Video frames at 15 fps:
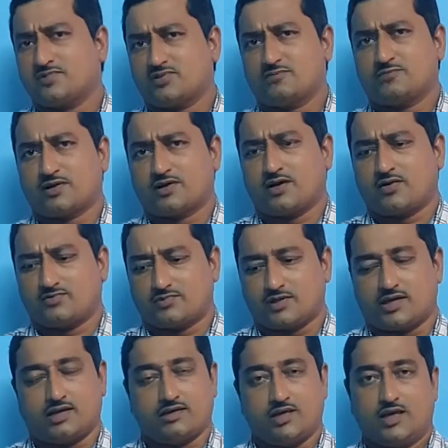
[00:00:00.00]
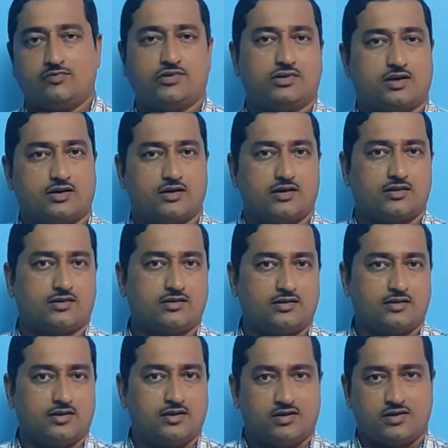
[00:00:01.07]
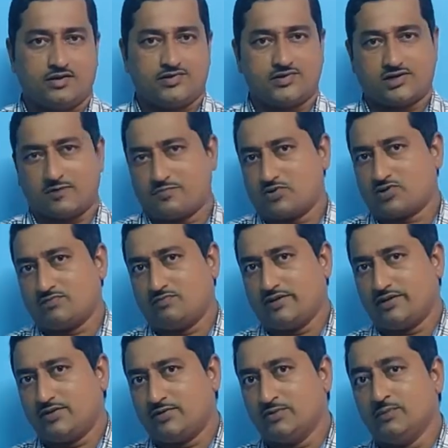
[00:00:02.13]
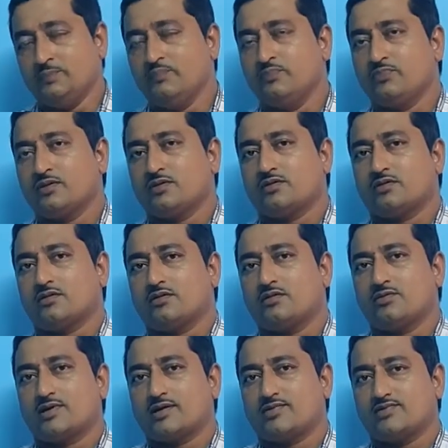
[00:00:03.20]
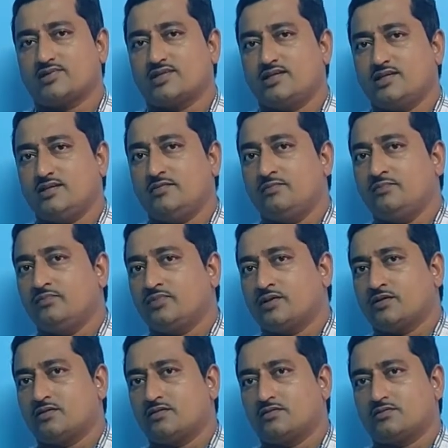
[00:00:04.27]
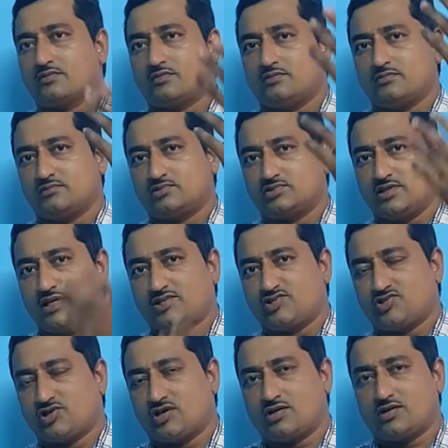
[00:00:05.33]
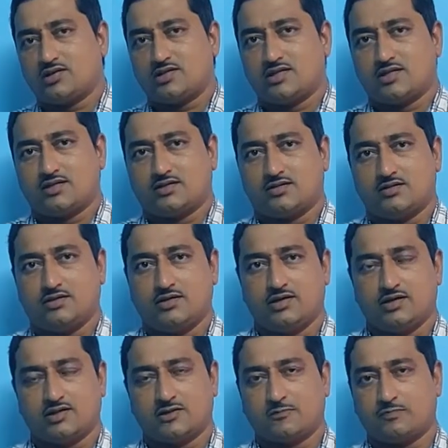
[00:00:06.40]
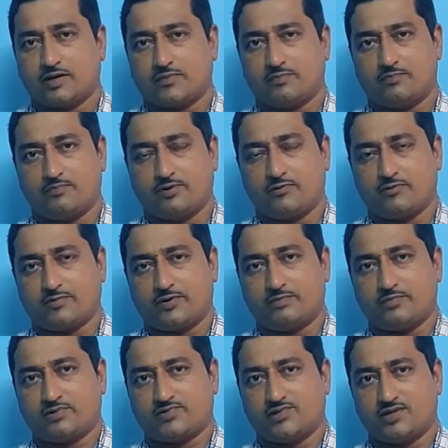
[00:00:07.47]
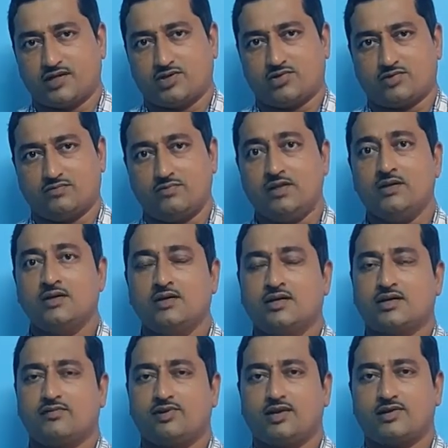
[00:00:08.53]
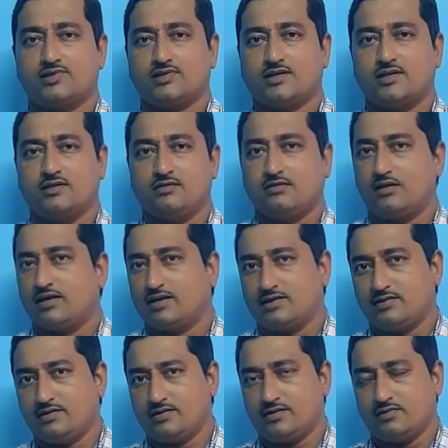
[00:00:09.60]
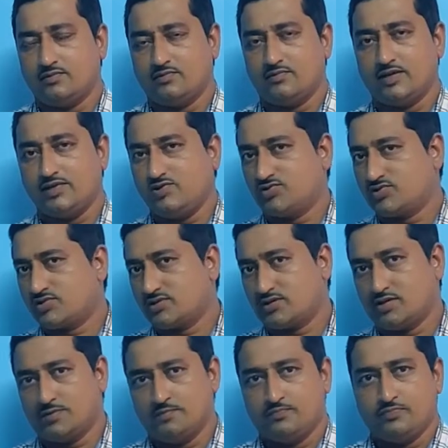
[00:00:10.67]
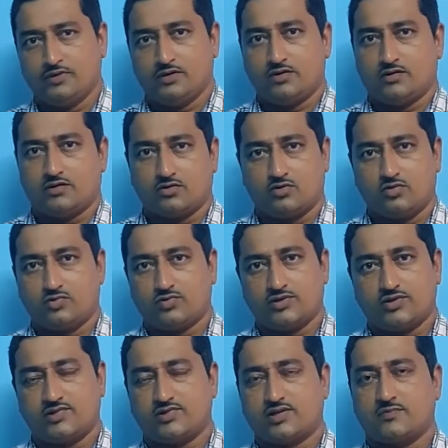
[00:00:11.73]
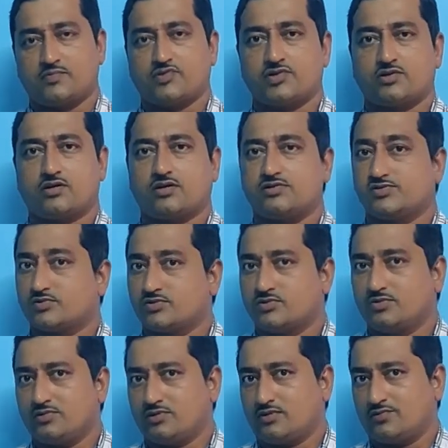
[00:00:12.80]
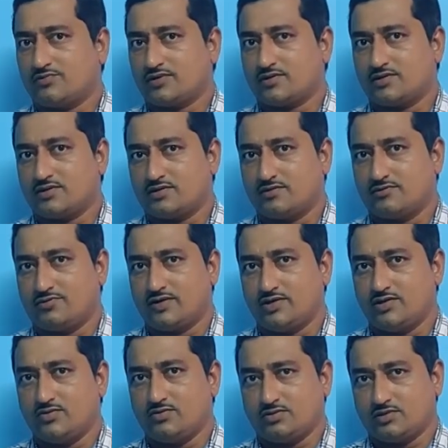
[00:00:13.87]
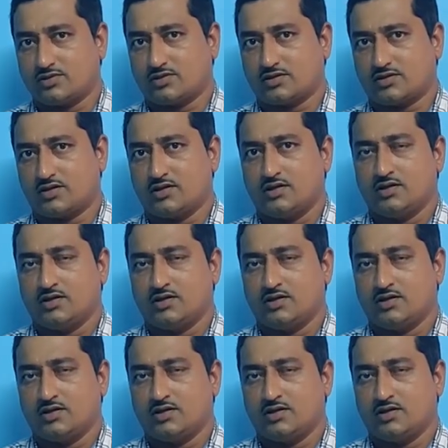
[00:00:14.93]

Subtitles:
of pronouns. I have given that in the description below. You can see a chart in the PowerPoint presentation given as a link. Please go to the description also after the video, or